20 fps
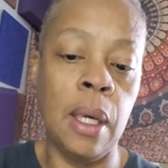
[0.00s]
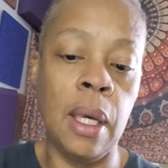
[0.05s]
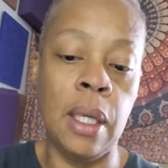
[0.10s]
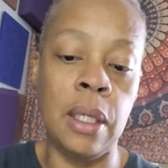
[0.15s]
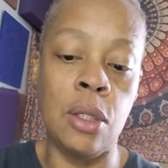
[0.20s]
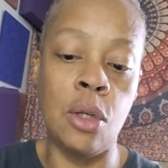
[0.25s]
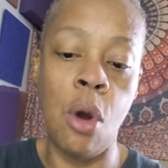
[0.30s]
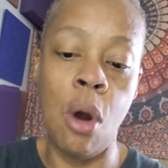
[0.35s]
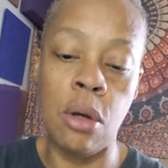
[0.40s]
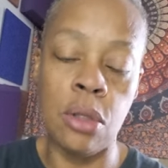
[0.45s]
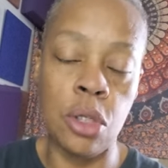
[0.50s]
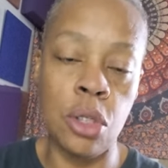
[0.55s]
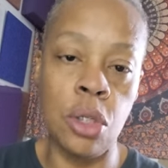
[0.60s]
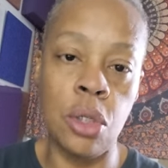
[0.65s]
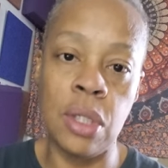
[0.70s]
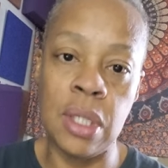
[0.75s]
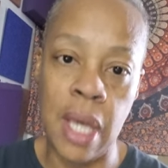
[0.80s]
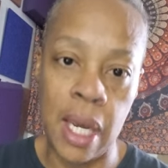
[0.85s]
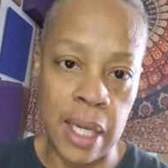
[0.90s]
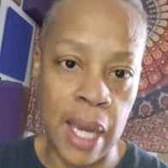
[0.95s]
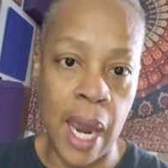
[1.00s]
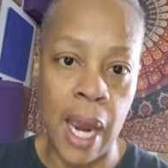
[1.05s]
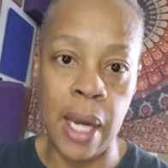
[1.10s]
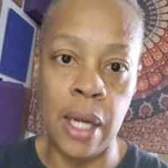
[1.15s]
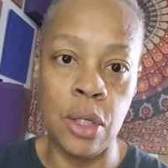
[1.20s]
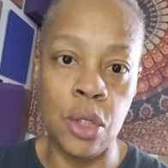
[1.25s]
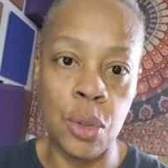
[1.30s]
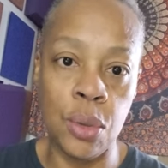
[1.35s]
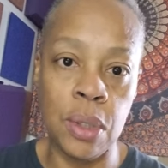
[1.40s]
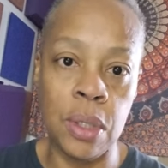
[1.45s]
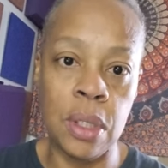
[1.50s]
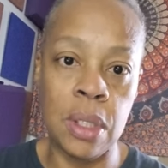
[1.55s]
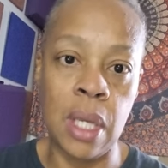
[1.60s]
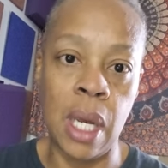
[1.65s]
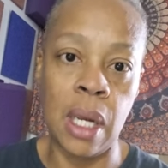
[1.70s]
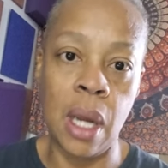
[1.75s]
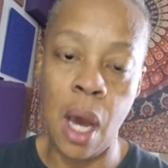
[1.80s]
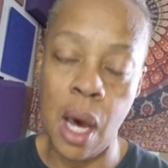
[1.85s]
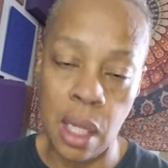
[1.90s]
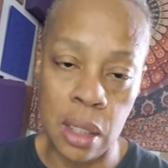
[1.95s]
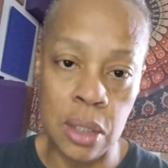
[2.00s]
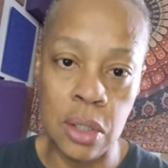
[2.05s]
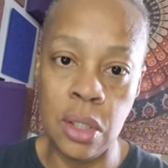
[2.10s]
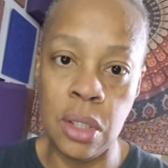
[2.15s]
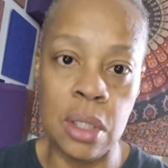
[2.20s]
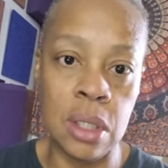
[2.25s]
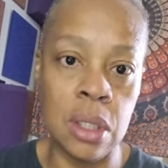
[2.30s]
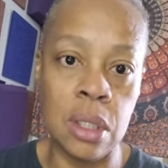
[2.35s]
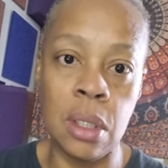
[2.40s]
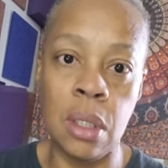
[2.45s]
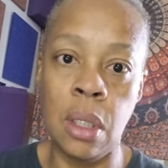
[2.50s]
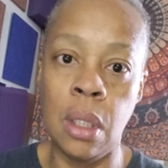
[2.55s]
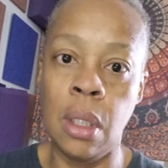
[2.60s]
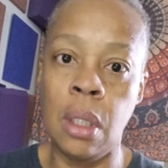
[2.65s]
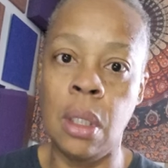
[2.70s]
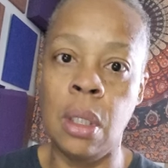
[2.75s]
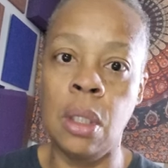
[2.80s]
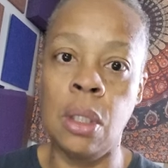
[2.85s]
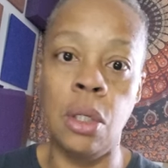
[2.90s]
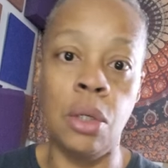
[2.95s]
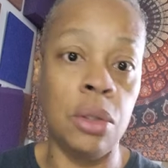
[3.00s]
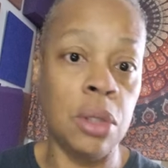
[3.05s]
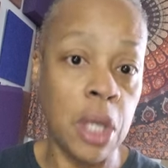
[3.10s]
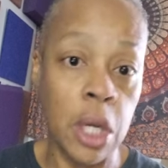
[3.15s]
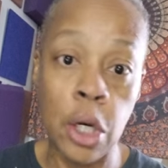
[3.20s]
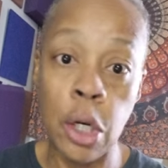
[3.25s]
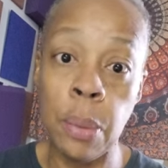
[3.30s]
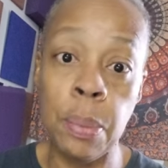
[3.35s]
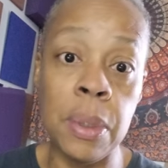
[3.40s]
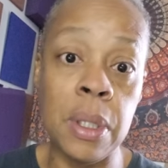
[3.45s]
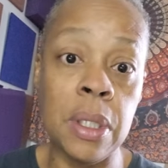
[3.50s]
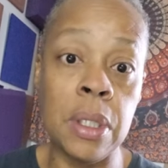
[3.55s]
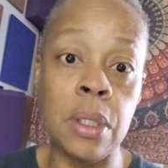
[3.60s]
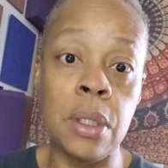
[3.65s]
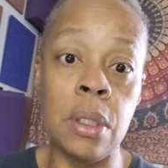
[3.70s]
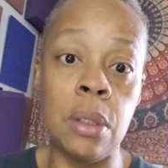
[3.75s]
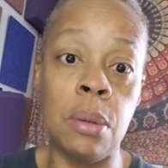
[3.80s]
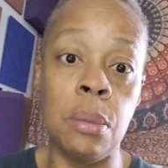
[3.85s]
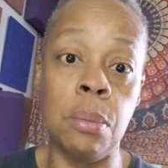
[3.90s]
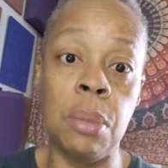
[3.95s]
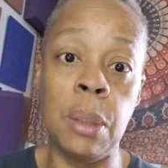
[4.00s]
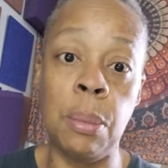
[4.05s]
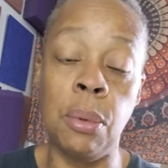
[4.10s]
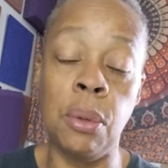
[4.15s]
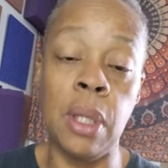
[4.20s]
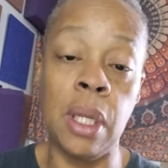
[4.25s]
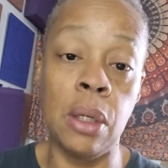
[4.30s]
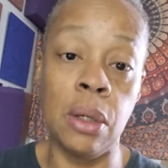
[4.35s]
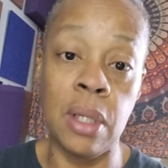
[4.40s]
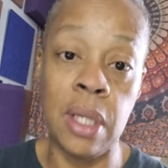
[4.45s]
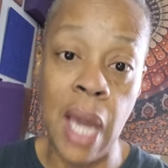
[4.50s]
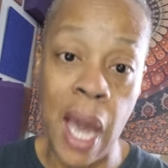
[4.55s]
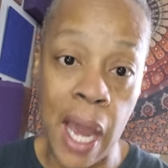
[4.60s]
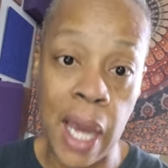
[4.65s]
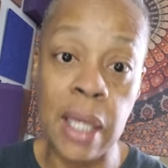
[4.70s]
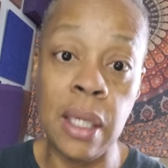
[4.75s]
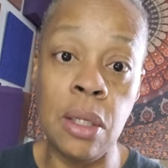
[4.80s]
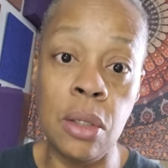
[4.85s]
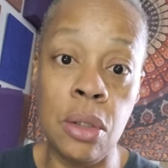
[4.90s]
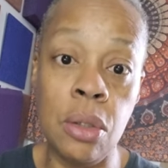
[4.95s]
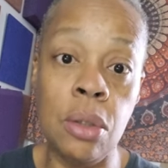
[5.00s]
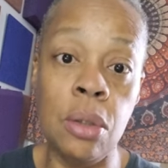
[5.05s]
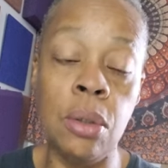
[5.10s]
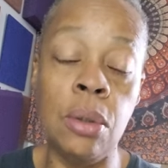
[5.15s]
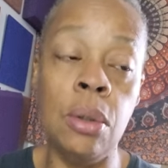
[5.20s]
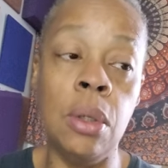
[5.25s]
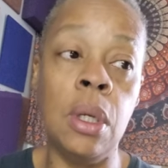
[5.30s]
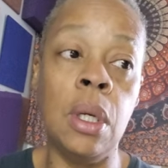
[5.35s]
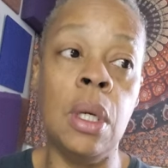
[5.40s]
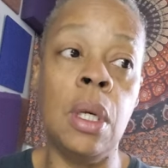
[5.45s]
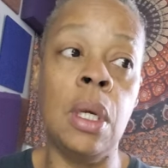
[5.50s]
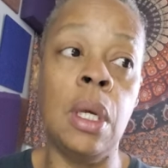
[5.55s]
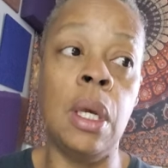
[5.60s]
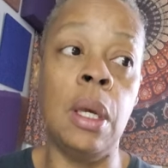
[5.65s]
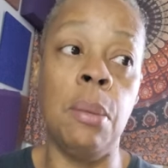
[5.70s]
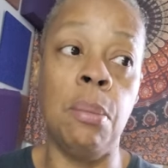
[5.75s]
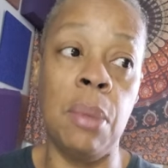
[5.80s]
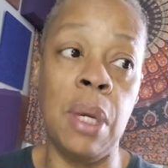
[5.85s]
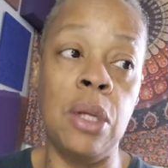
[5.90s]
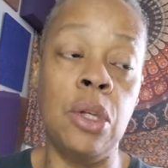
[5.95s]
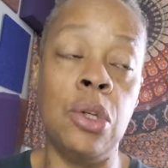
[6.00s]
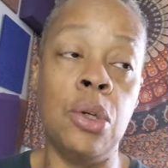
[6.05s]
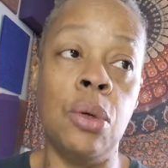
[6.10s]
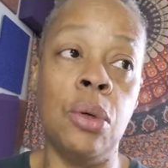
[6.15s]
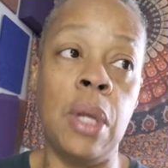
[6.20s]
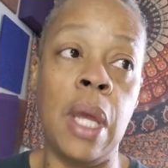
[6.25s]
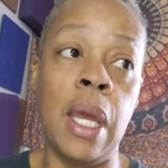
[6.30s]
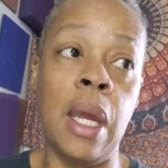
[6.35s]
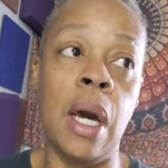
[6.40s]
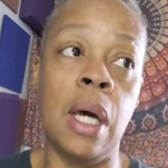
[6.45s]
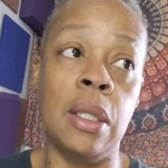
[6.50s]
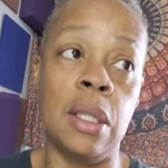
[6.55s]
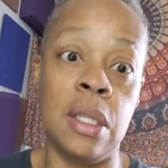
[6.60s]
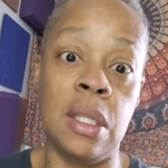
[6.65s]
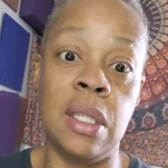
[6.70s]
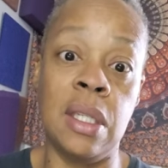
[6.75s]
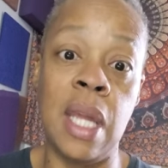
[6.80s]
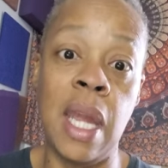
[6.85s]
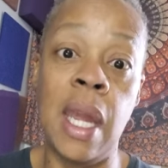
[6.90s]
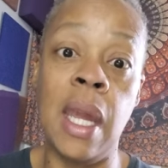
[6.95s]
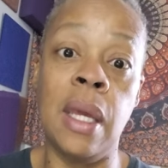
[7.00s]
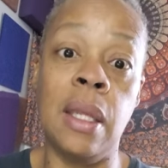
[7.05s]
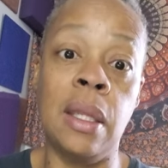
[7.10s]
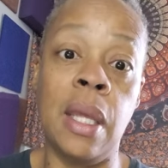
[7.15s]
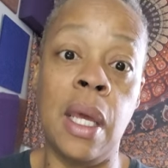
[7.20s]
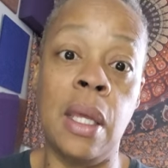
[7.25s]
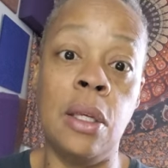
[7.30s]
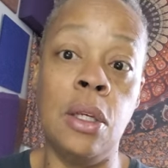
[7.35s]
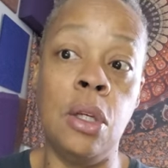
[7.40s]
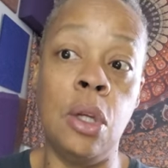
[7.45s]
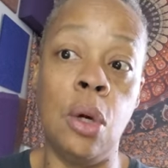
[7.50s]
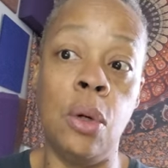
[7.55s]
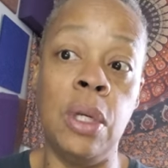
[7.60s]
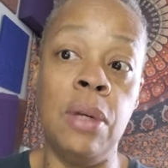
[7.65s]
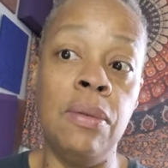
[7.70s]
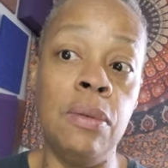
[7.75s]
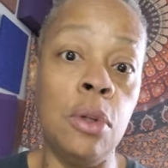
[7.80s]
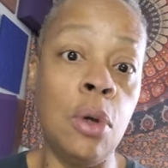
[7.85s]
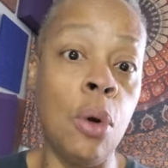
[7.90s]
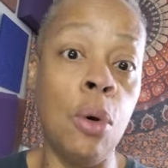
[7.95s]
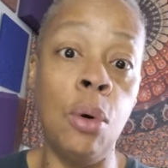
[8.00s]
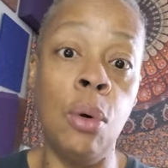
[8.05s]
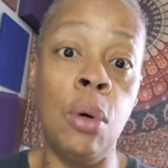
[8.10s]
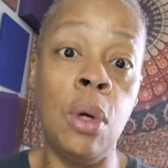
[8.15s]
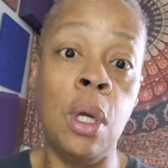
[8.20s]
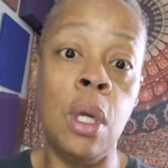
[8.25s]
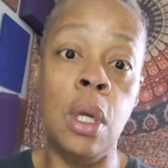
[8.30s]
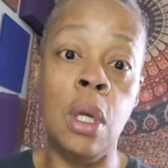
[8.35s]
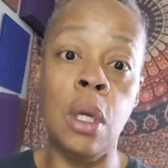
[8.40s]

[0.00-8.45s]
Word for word: and talk to your psychiatrist, psychologist, your therapist, people that are guiding you, and make sure they understand that, you know, even though,